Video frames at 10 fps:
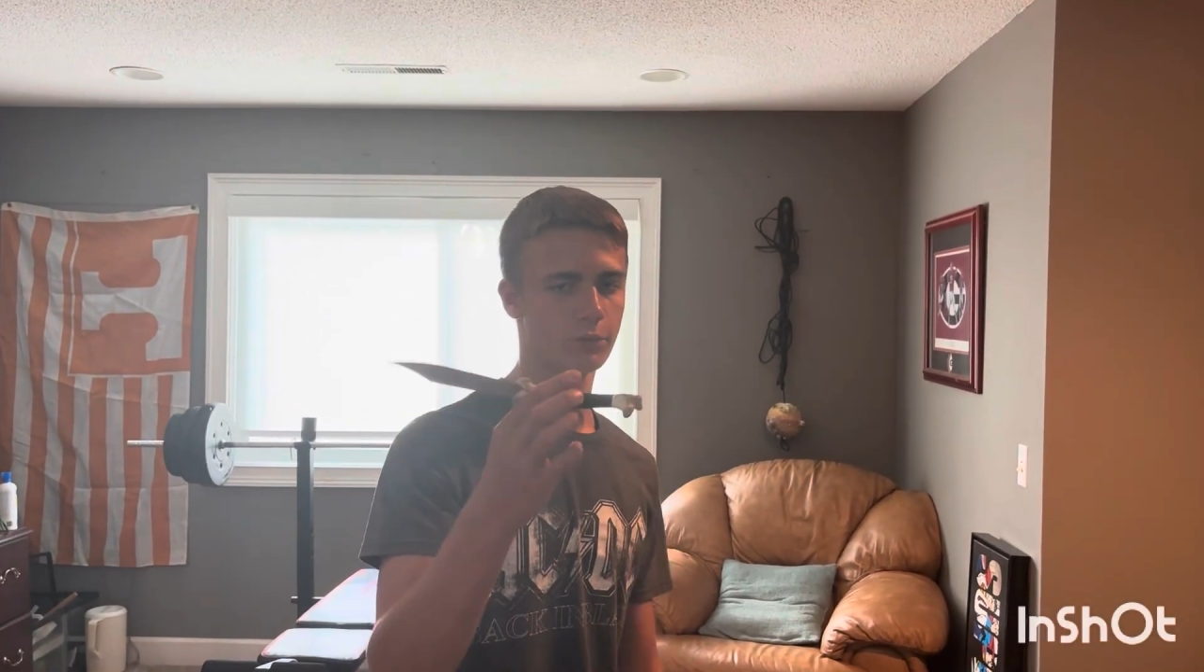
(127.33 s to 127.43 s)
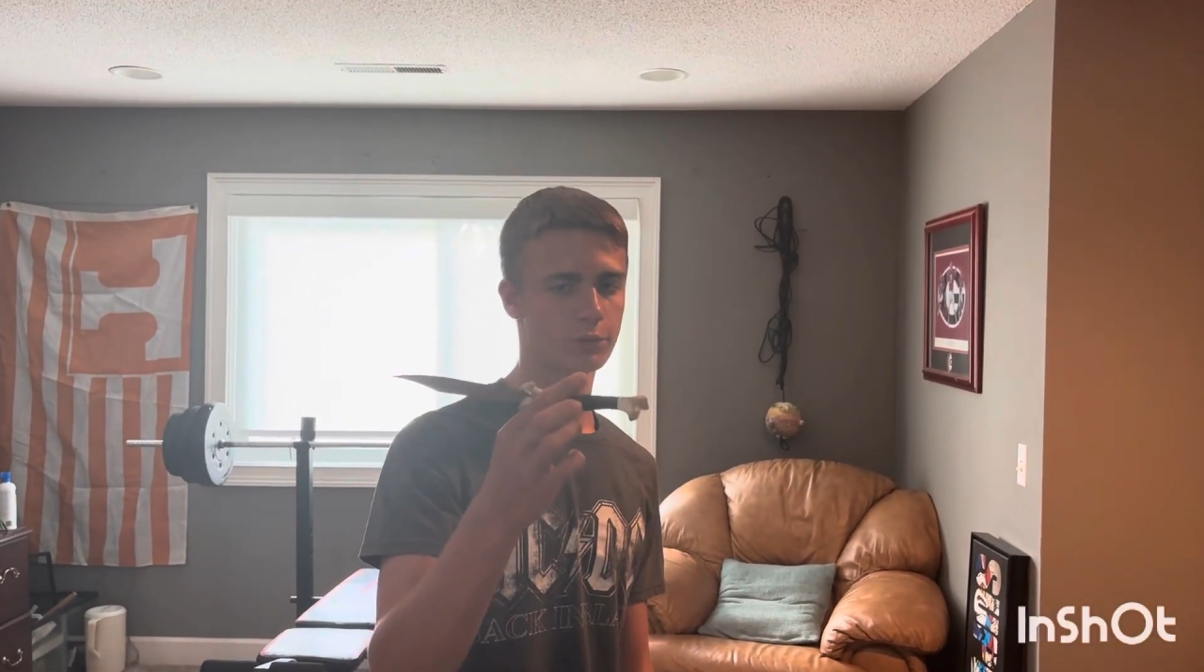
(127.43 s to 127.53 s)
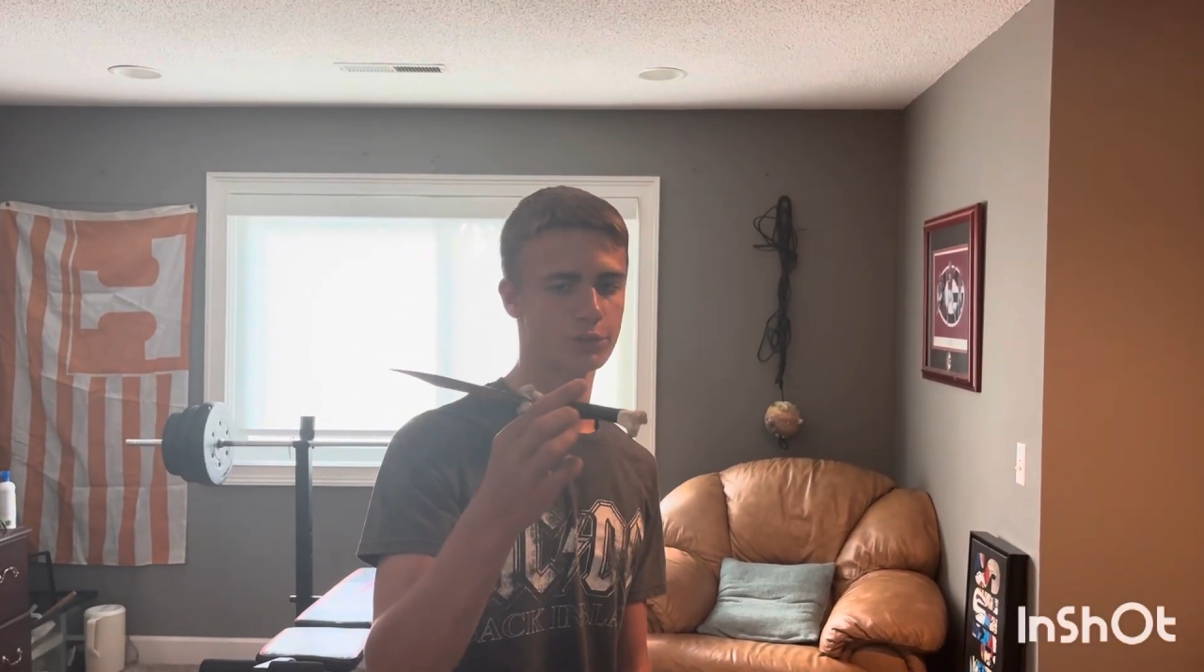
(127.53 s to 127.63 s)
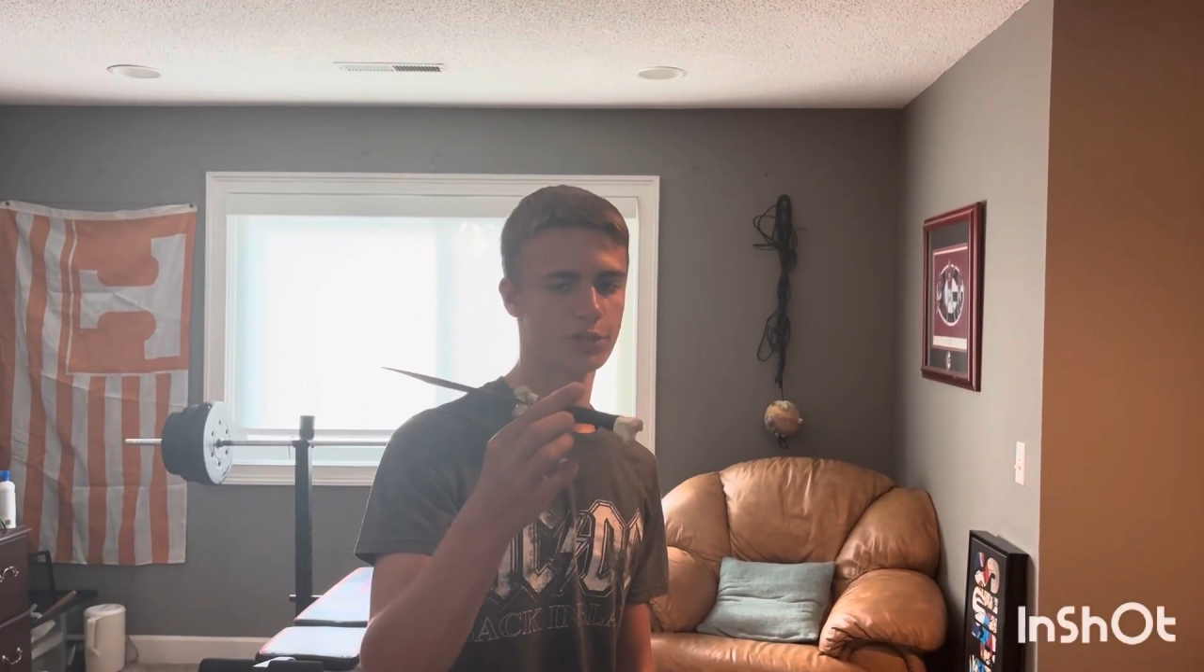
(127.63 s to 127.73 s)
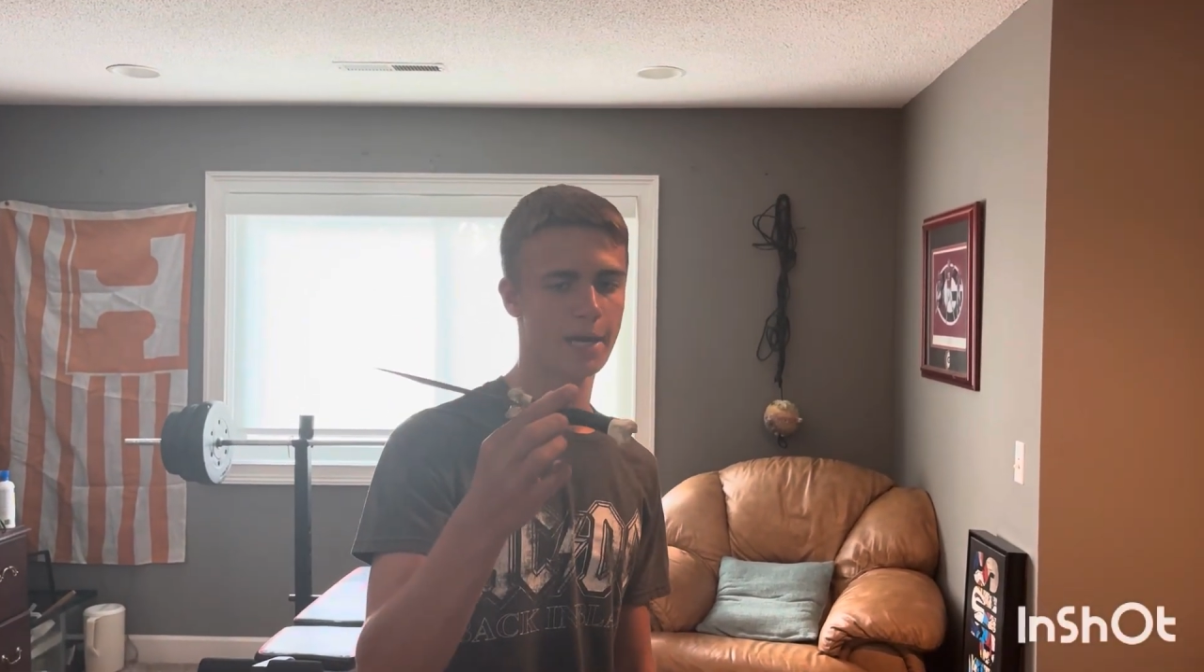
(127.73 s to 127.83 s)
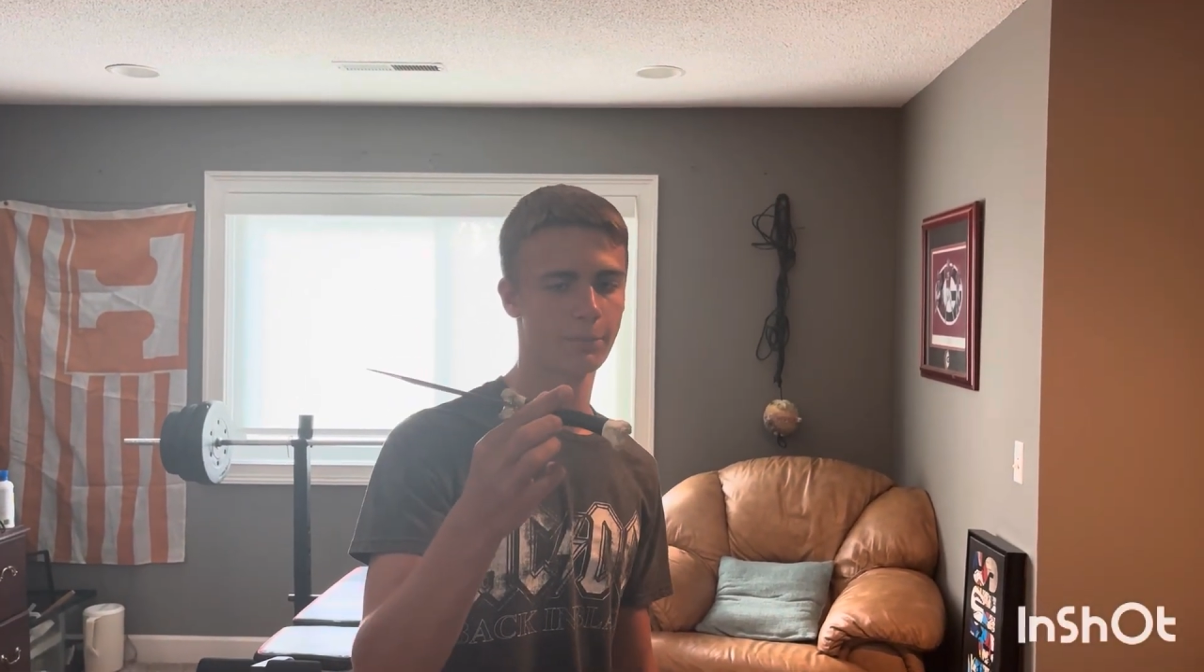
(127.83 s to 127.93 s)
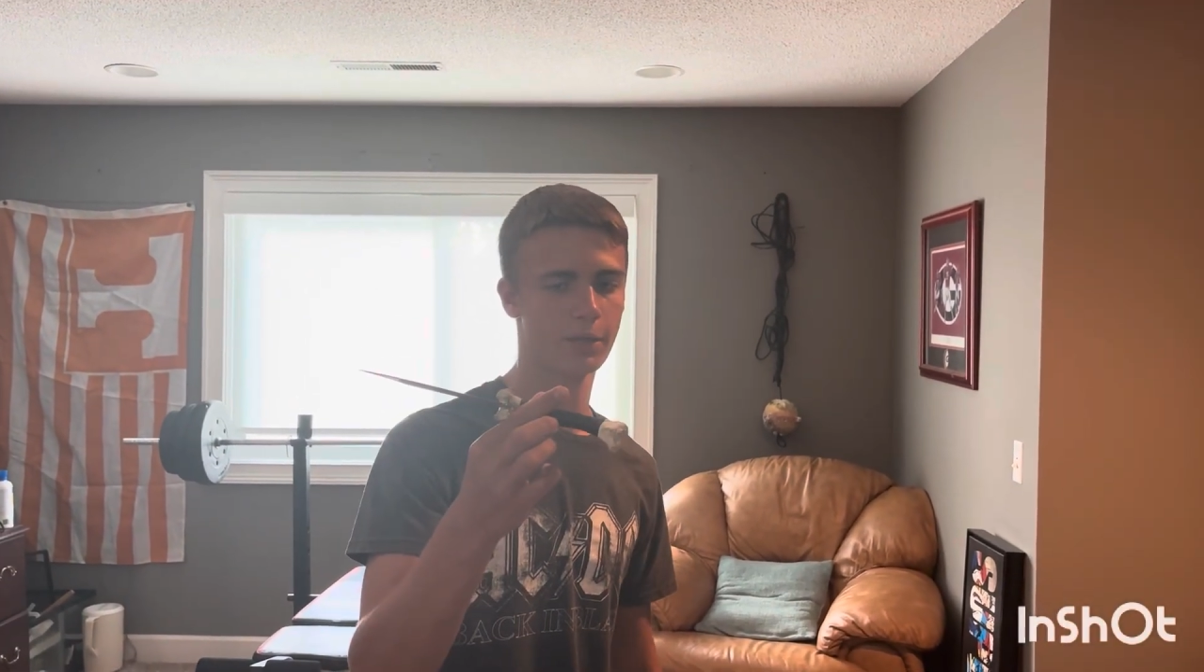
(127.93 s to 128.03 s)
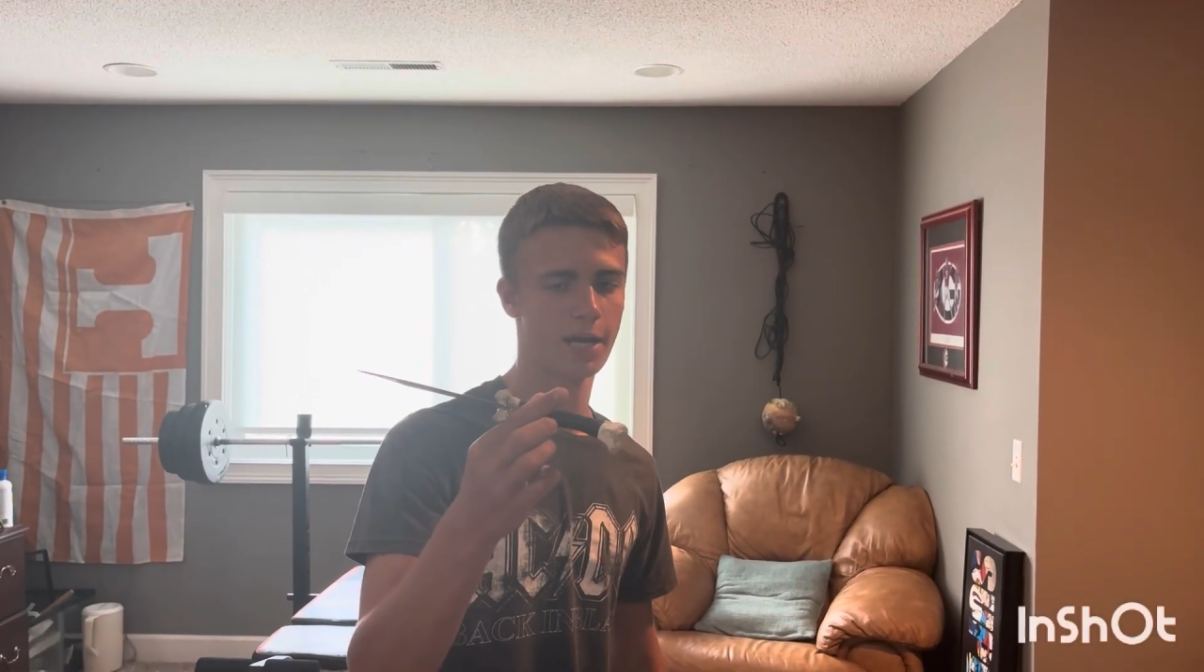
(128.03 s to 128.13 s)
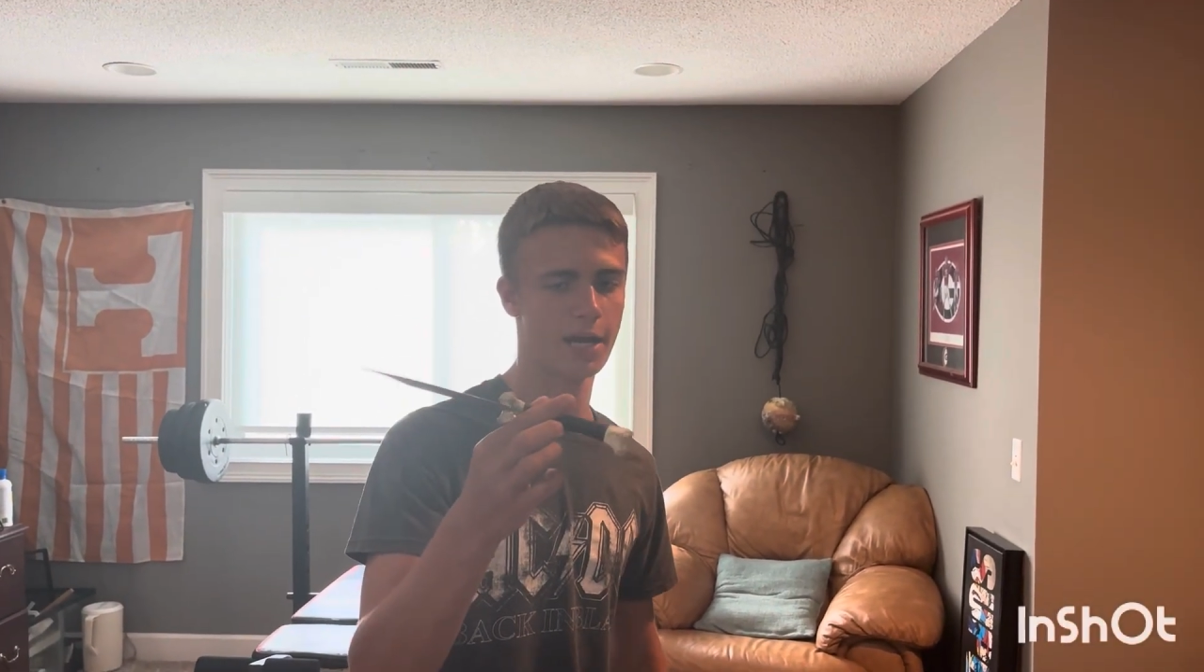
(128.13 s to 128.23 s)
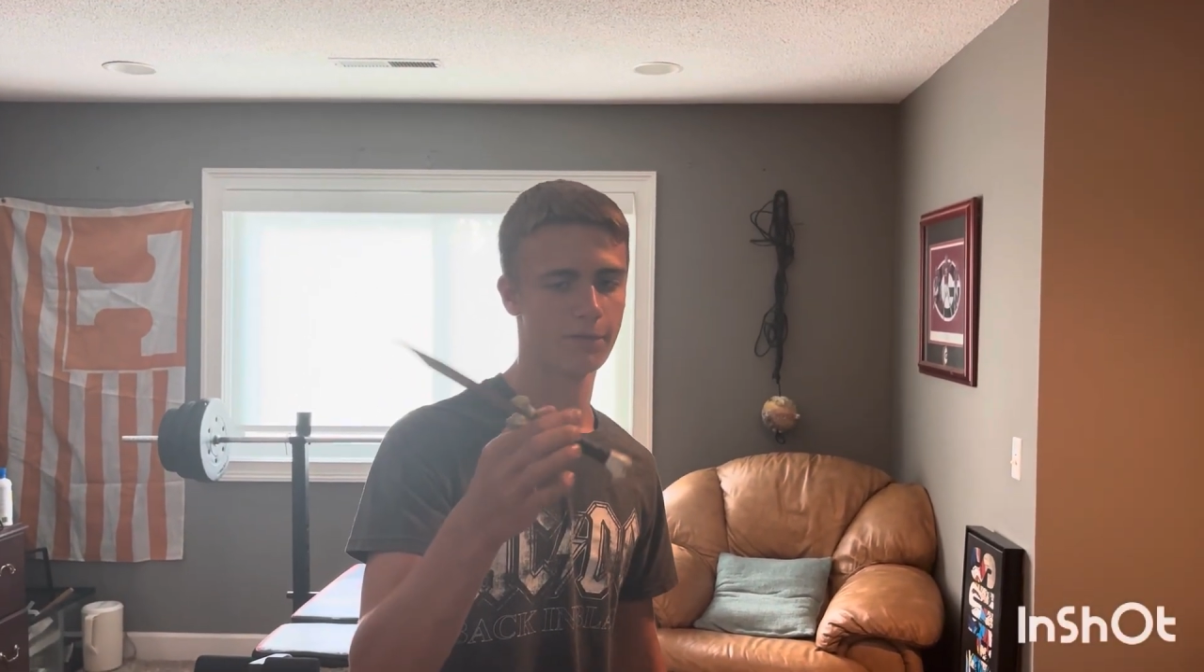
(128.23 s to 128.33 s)
to snap in
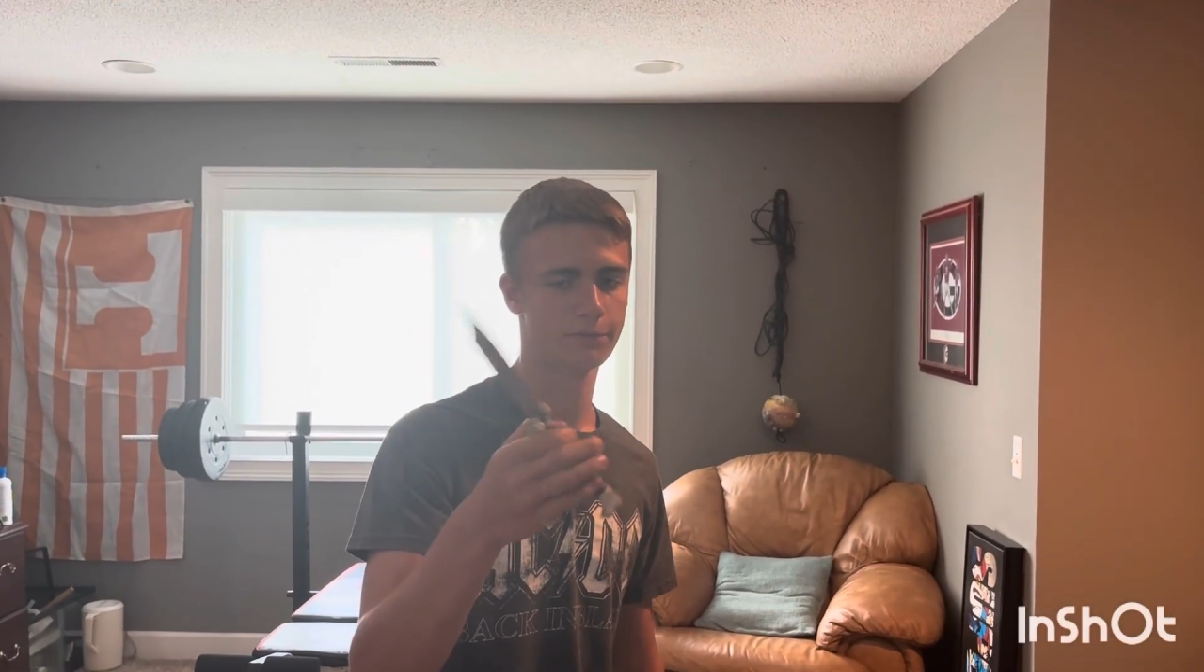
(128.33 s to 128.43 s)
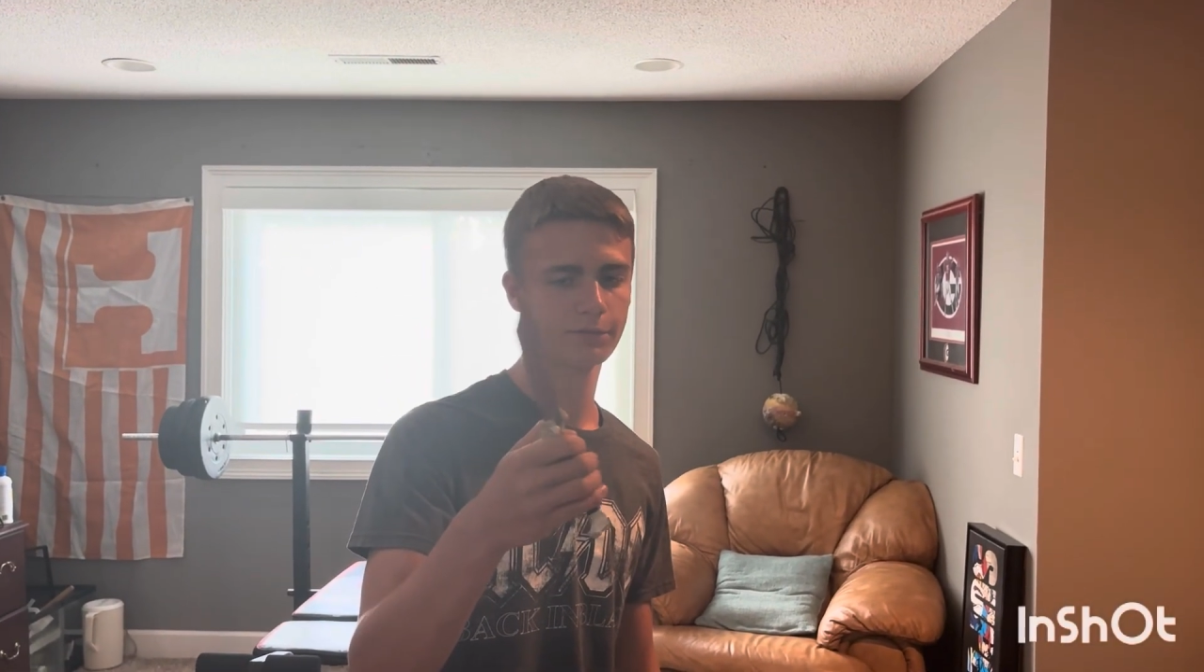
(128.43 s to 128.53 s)
half.